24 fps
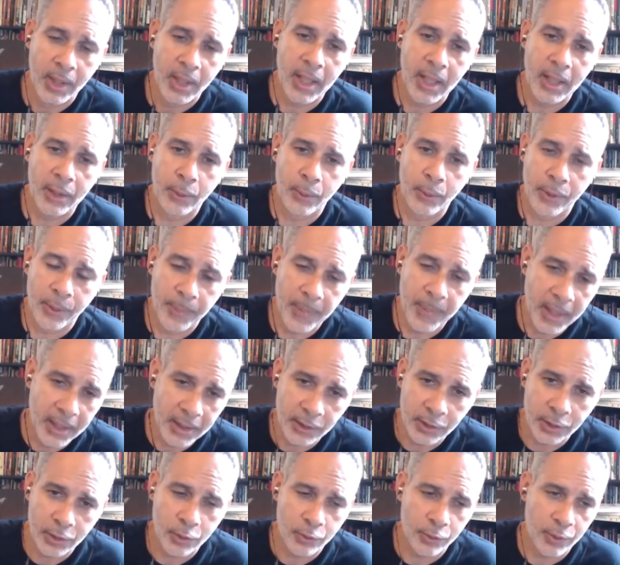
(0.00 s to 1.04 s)
and or the
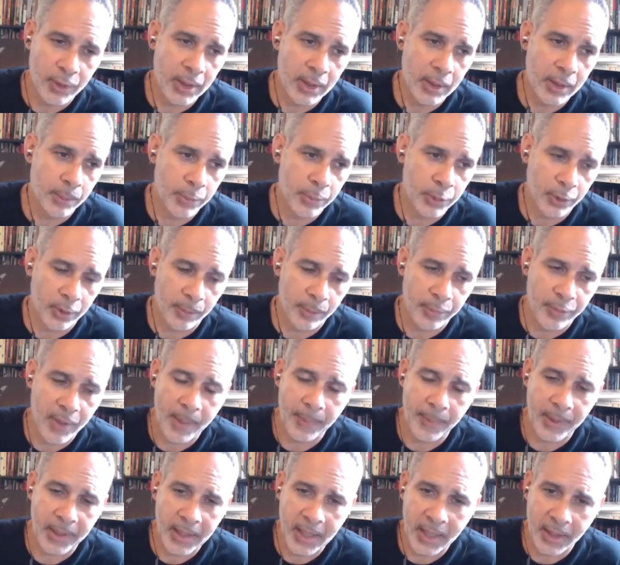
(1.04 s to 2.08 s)
mainstream sort of
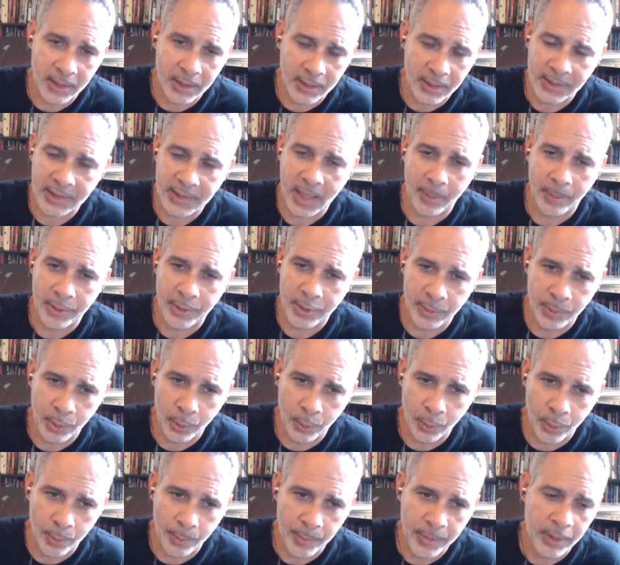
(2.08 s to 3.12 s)
propaganda establishment
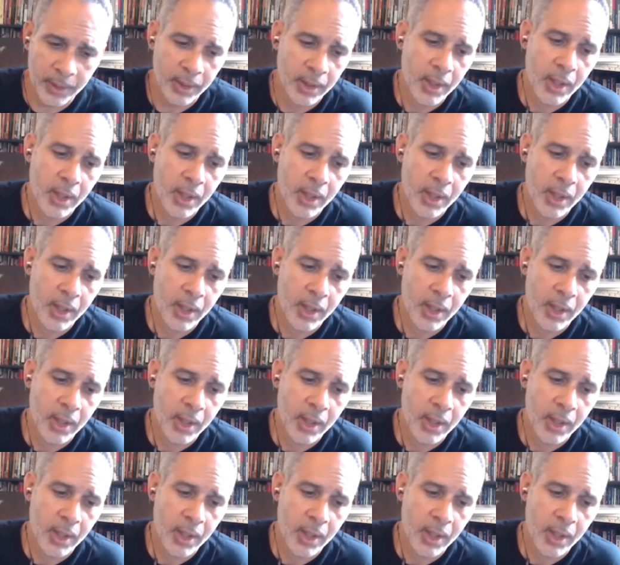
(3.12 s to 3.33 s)
orbit?